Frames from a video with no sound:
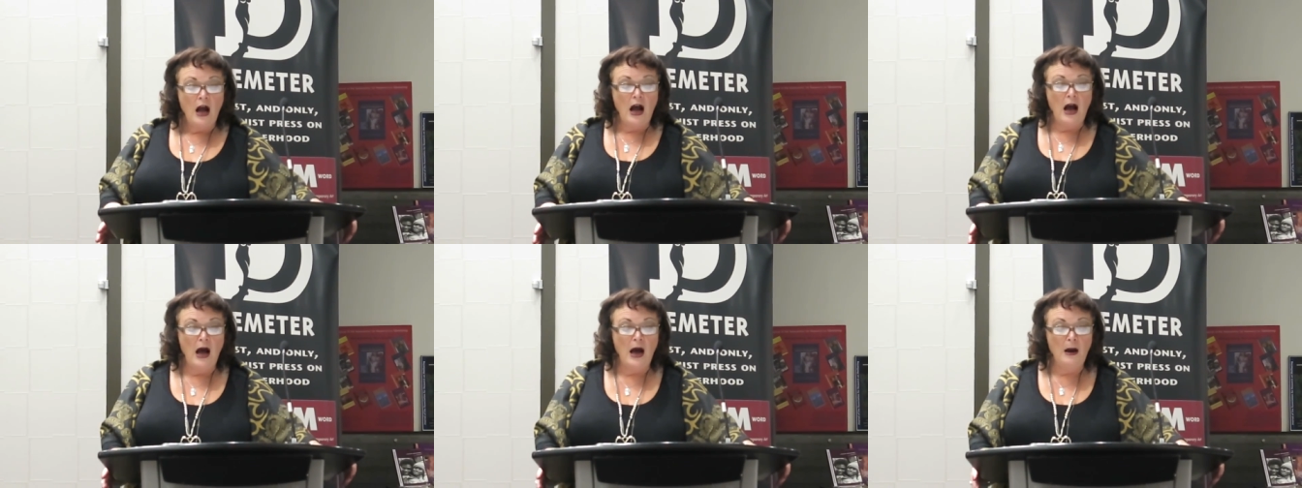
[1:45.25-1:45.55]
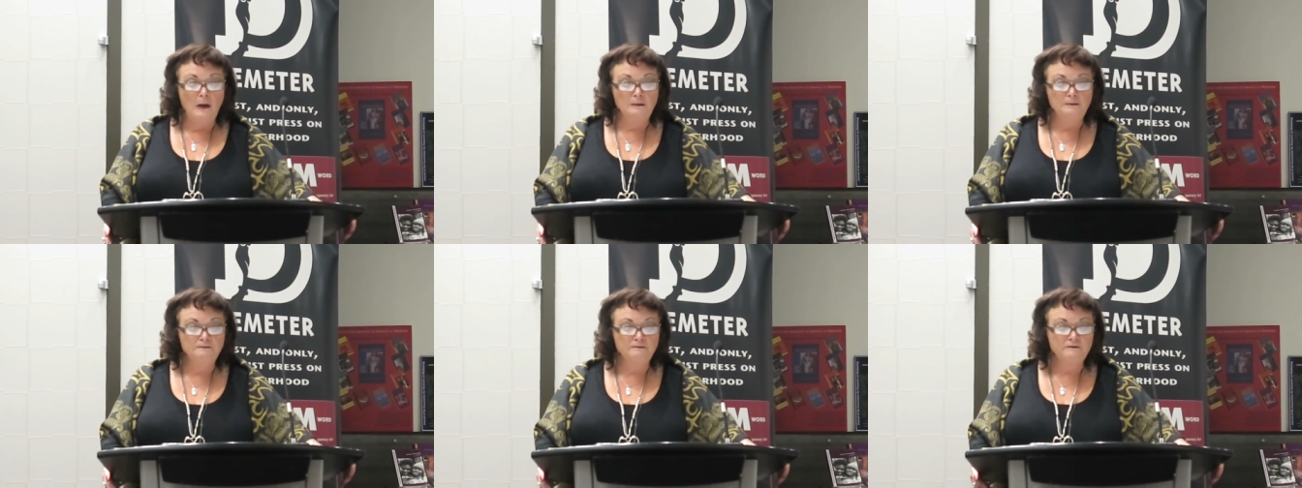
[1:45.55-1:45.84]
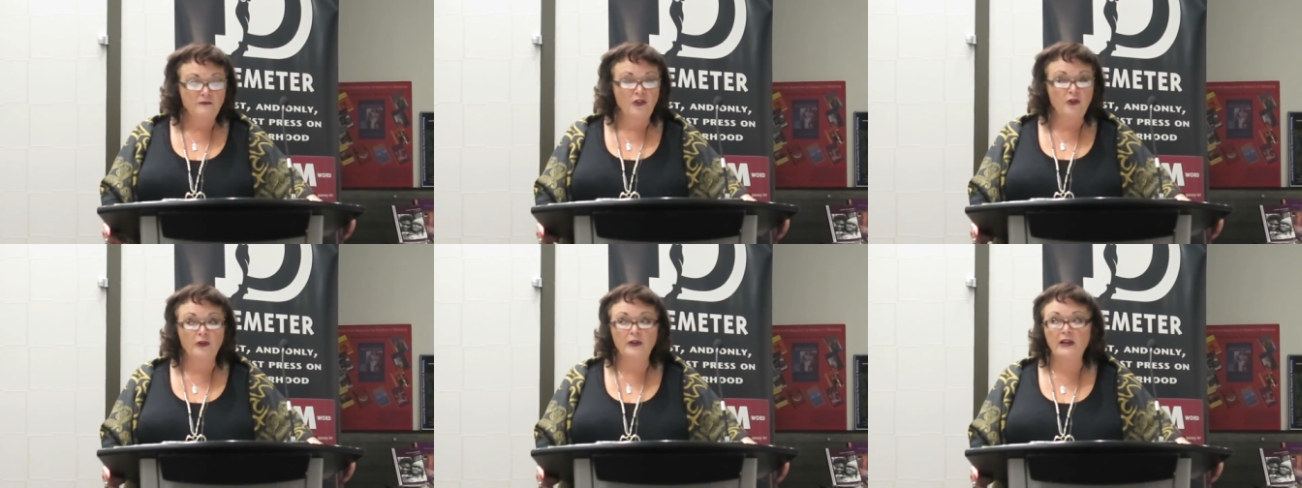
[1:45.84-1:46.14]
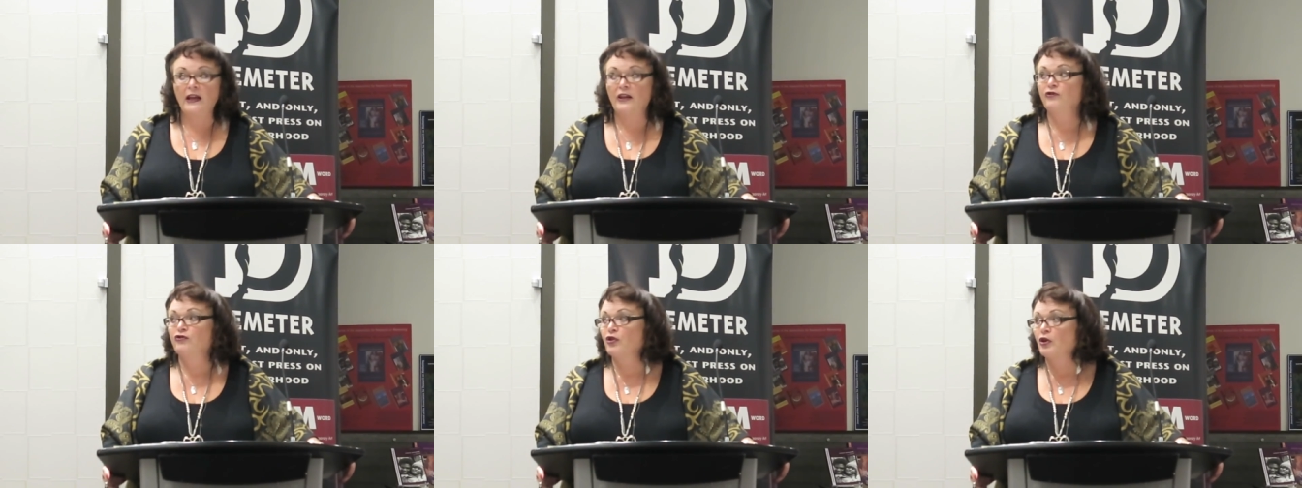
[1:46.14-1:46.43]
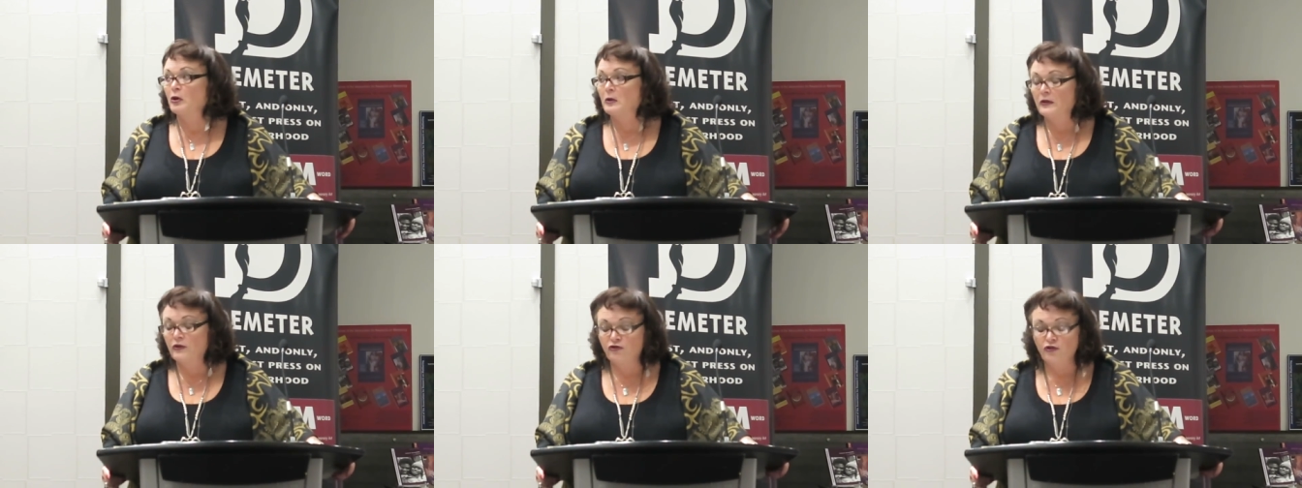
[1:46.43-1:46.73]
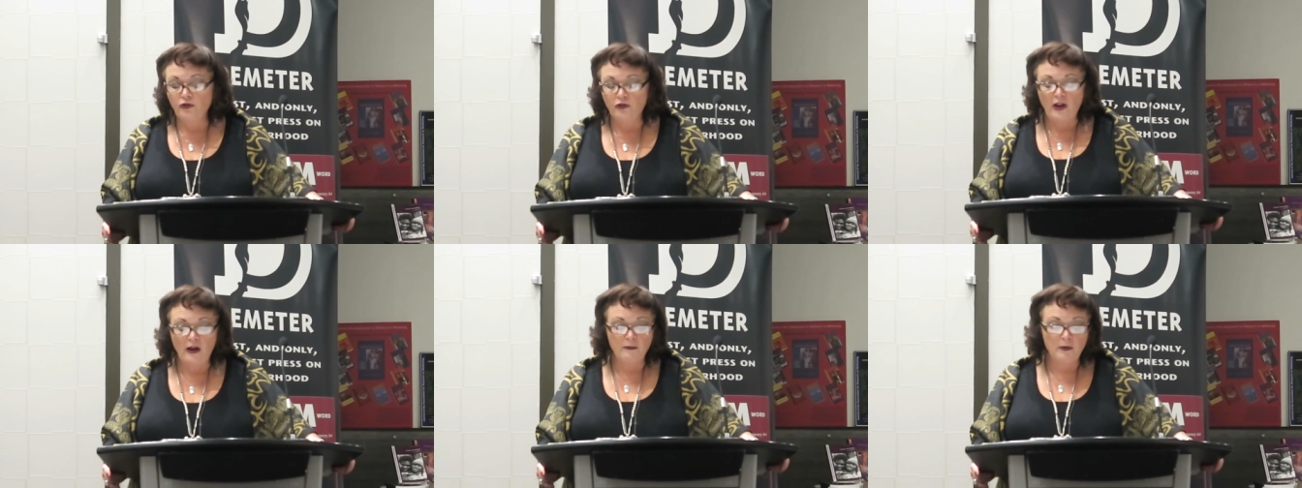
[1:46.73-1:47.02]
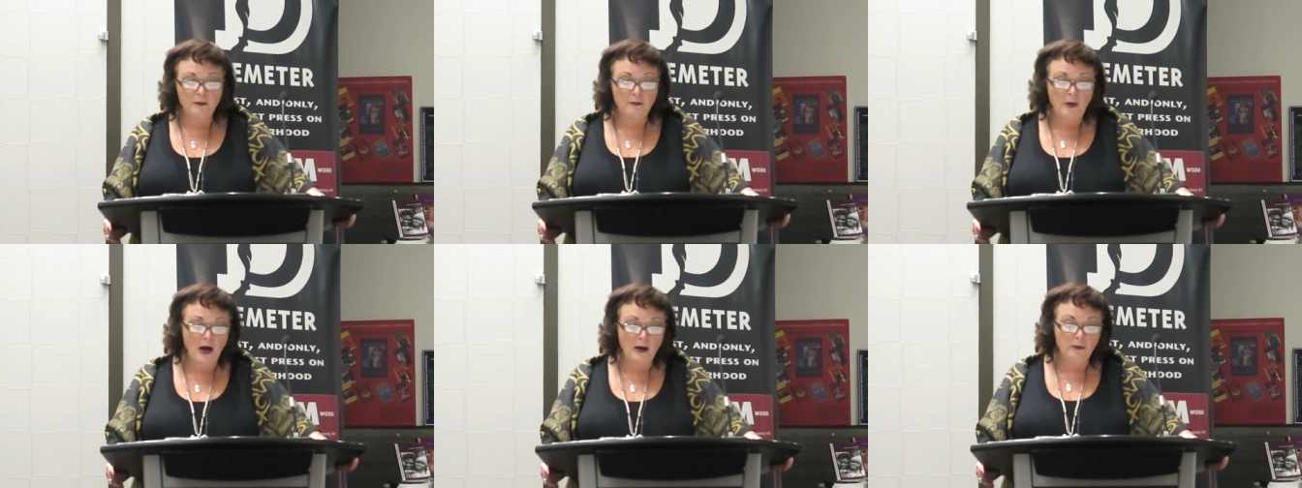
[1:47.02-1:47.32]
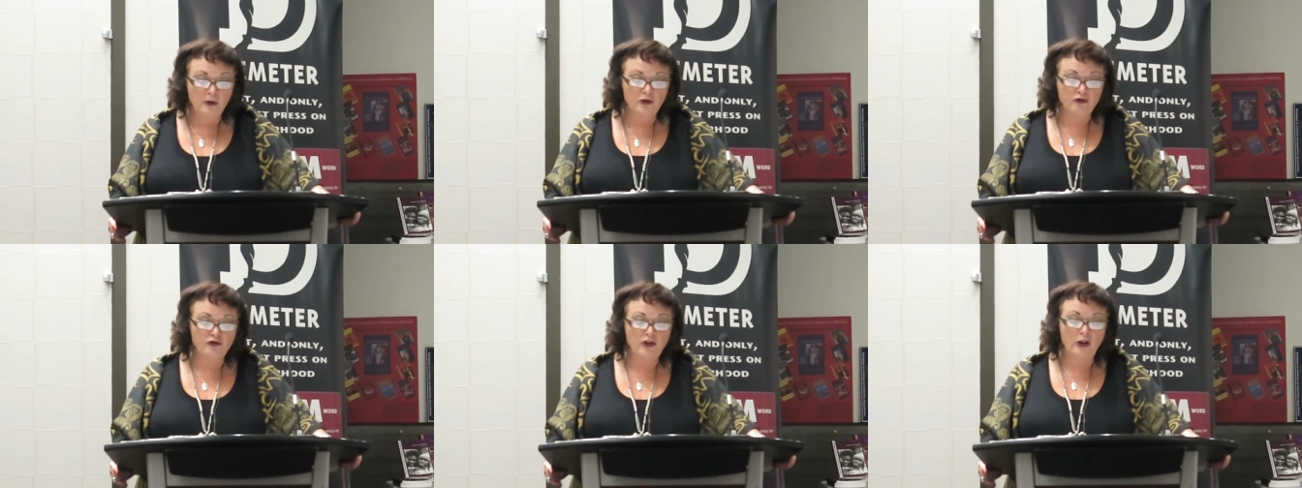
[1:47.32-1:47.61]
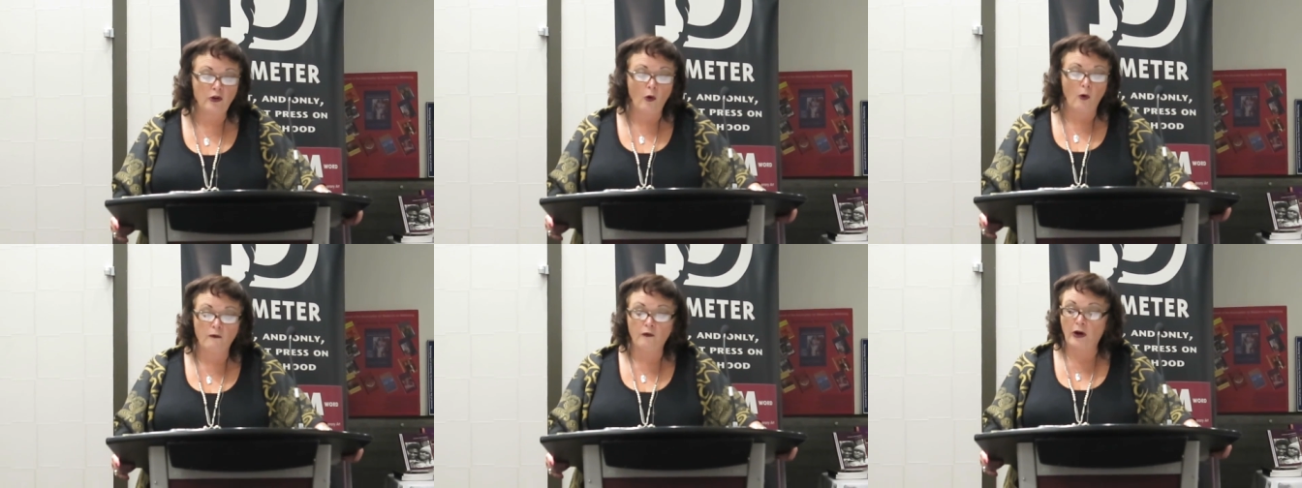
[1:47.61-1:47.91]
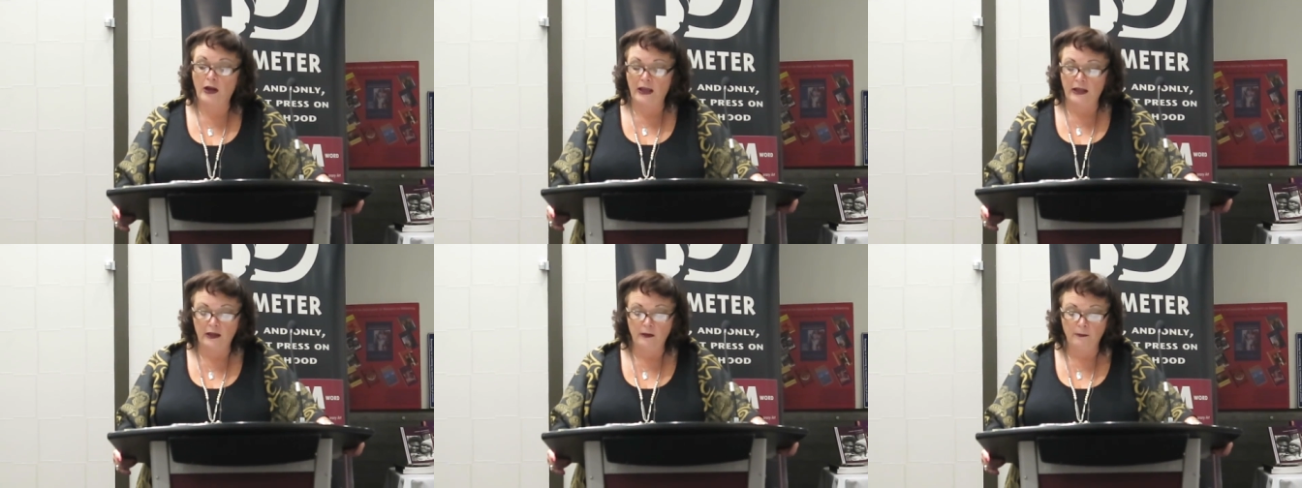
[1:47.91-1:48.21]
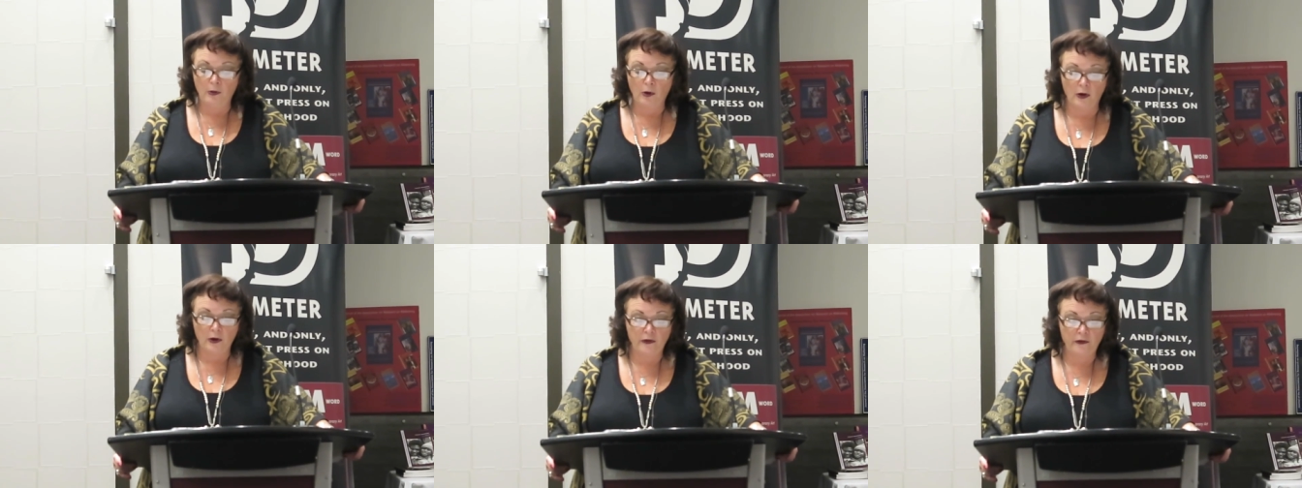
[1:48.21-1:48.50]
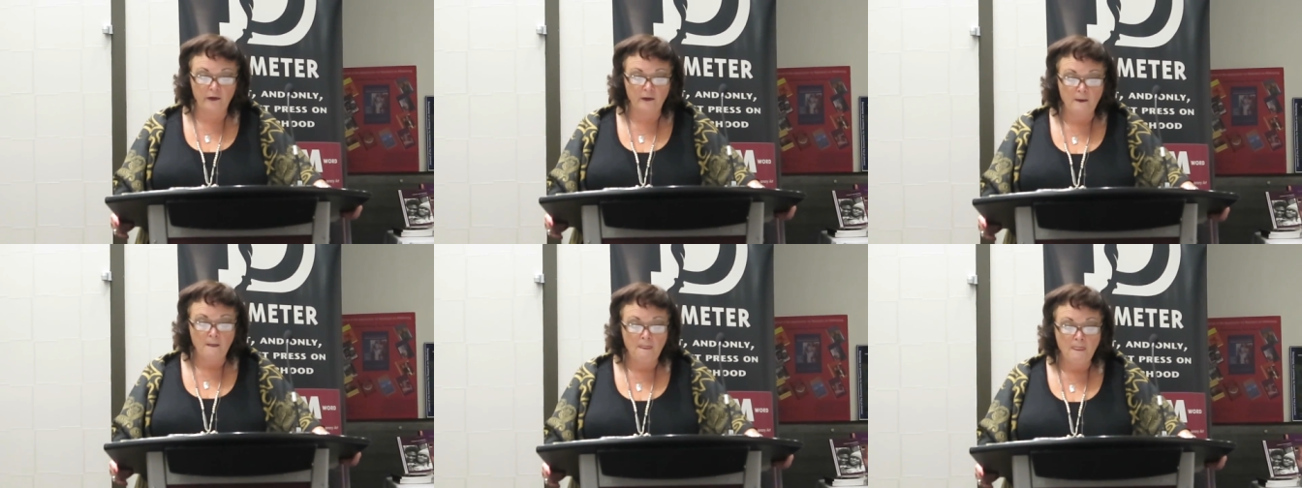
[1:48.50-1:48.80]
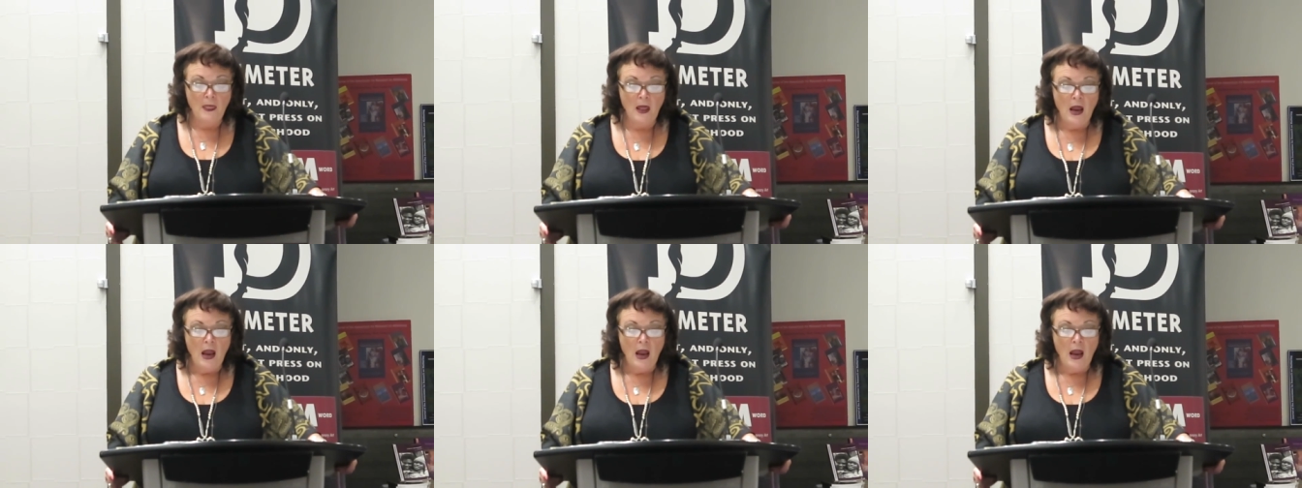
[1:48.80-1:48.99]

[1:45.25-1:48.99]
38 journal issues have been published, and over 80 books.